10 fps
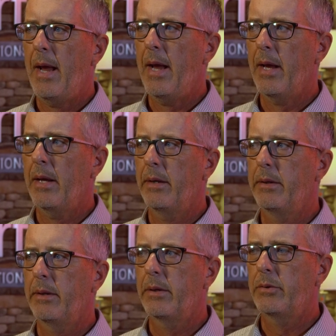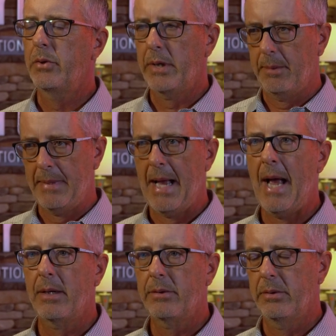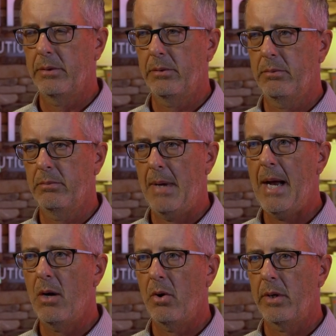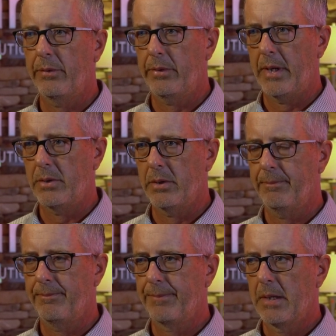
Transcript: and took it back to my organization.